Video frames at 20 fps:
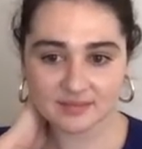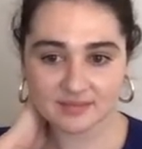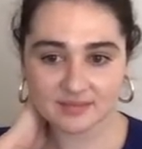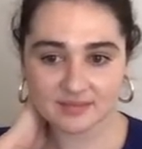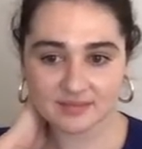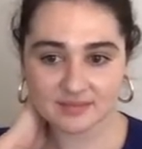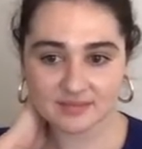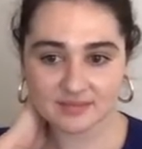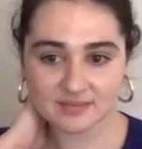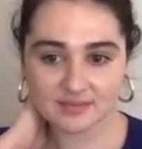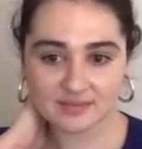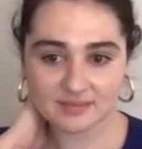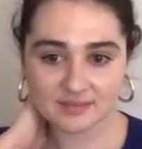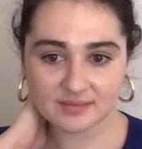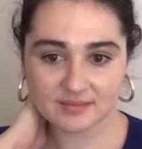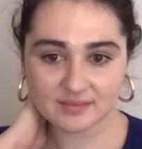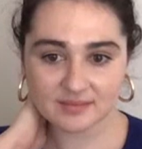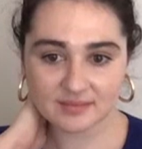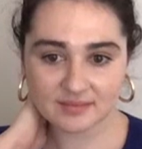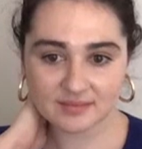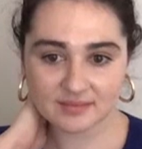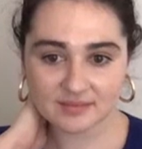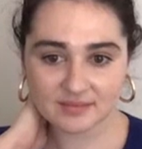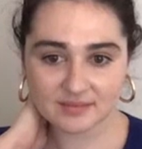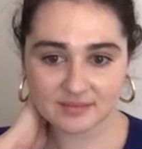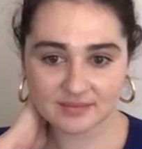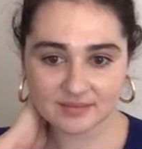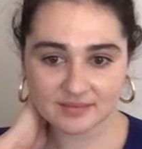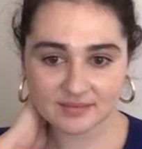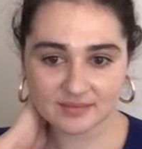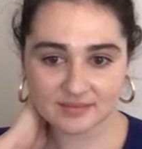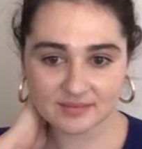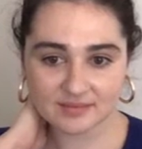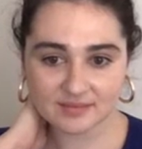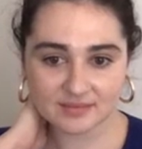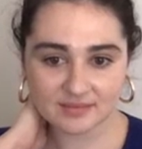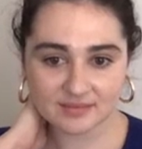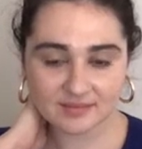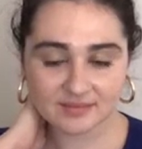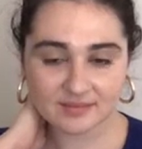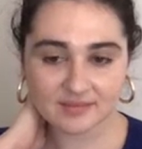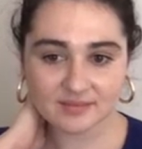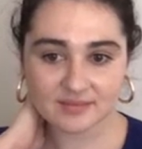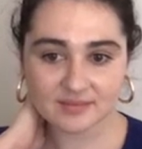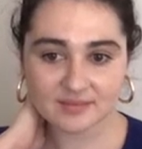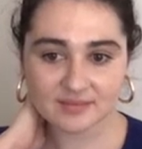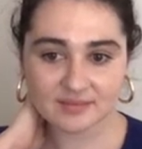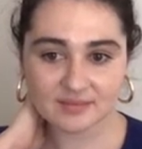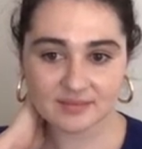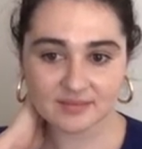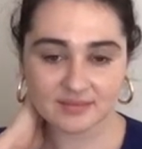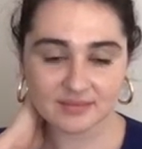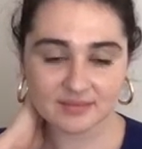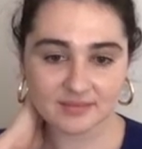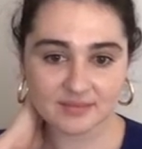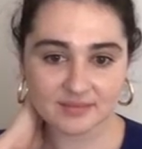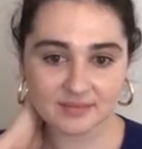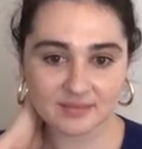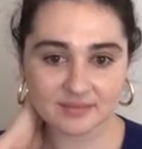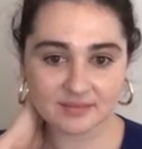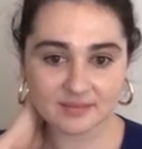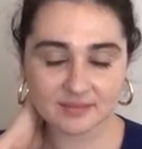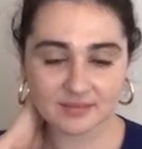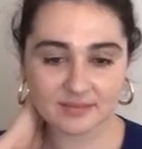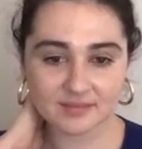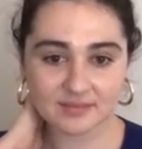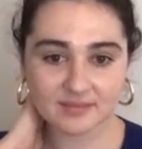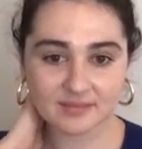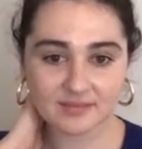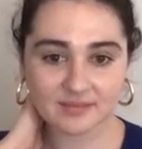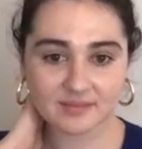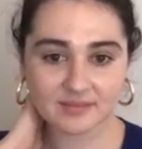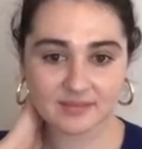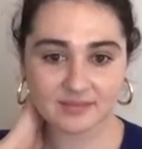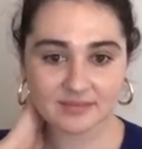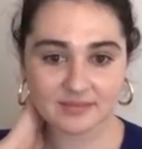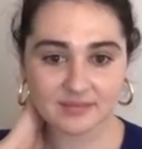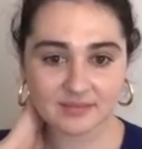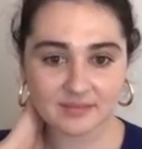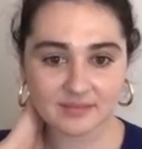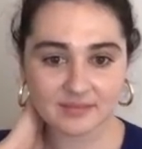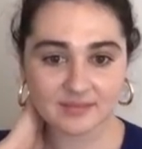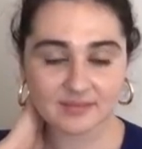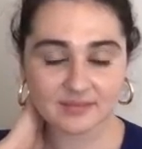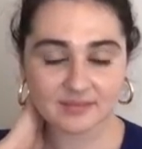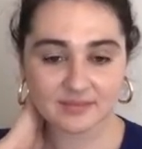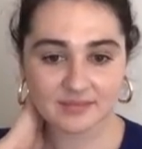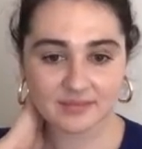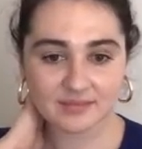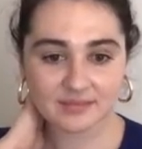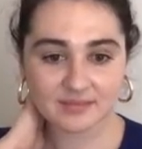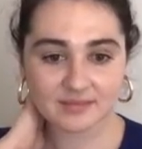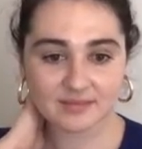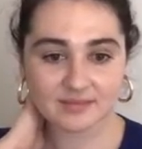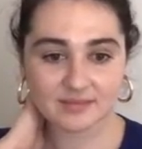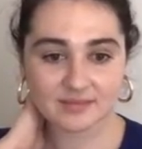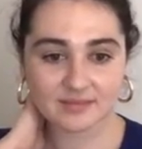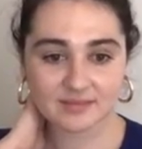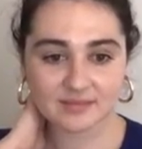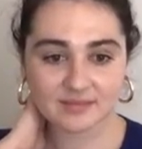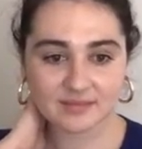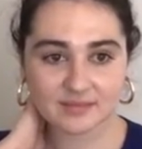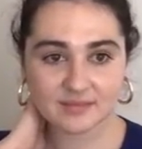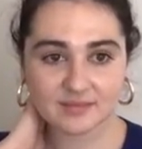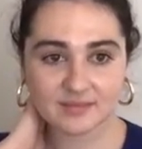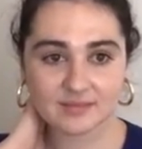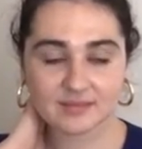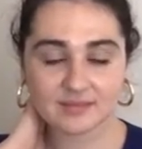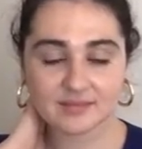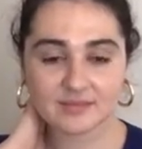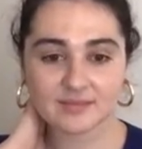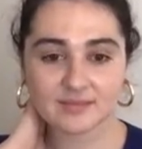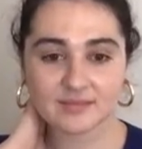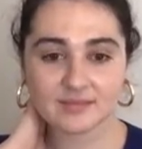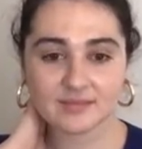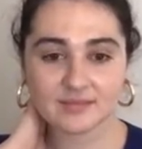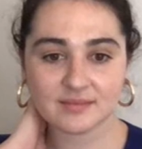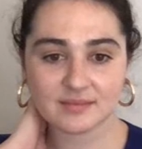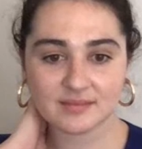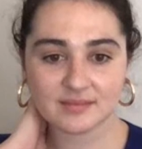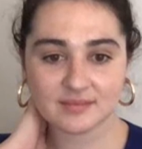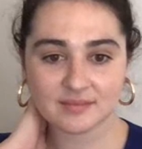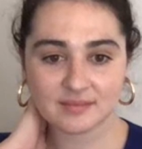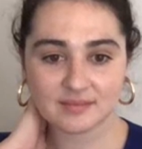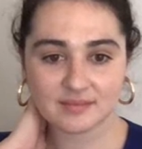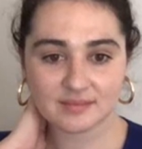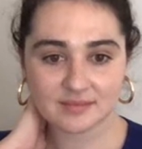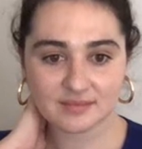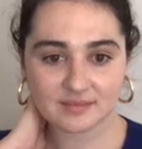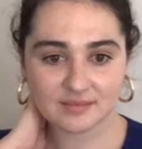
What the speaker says: (not speaking)